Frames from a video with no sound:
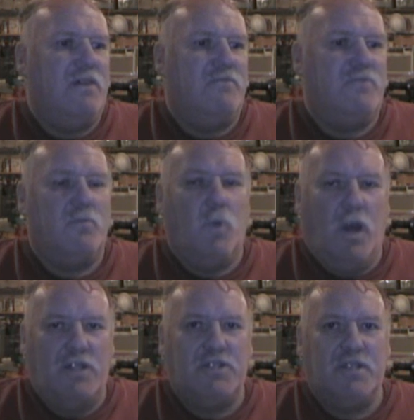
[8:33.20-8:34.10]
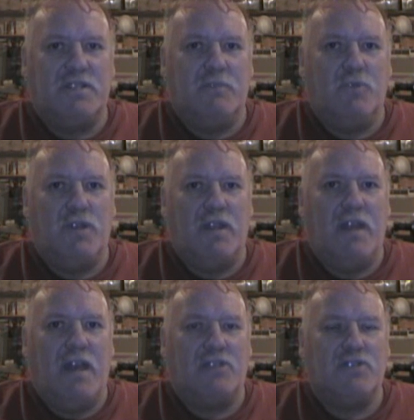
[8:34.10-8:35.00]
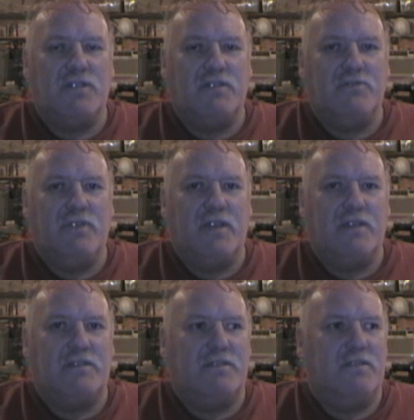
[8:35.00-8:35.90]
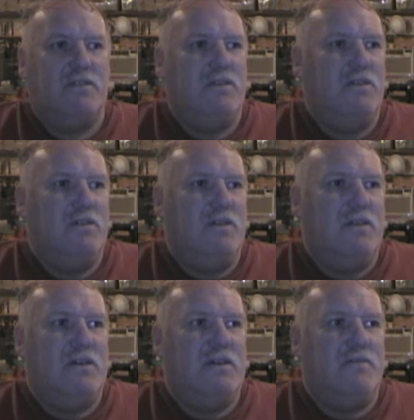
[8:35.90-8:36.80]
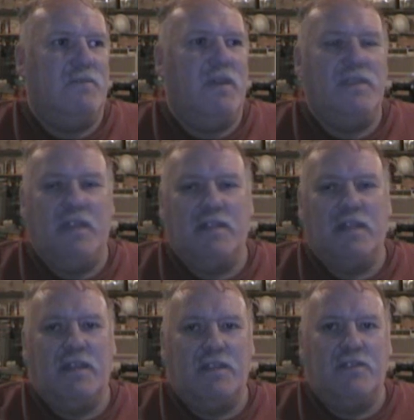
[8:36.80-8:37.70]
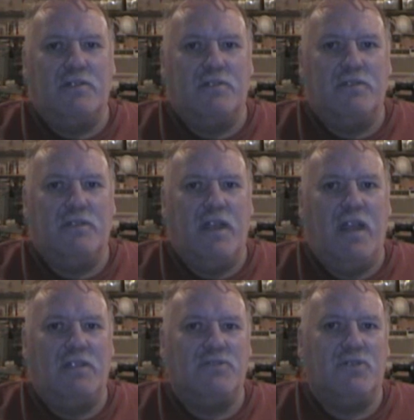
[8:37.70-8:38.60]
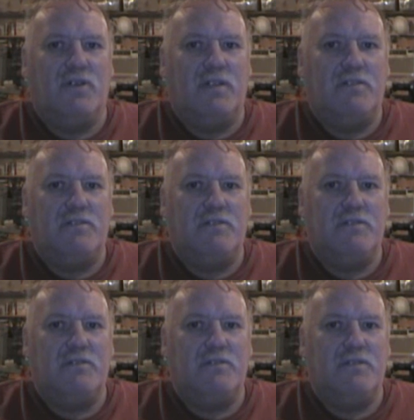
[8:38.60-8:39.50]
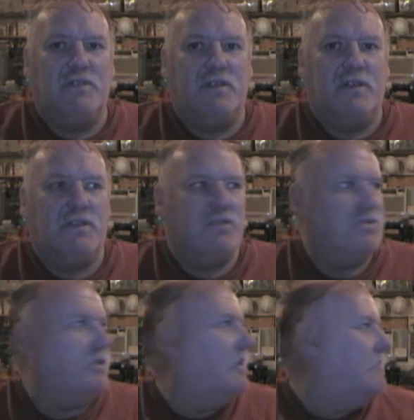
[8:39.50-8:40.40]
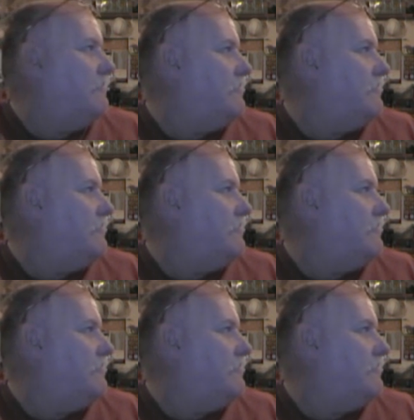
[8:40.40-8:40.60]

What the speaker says: from watching someone actually doing it, and then getting your hands on yourself.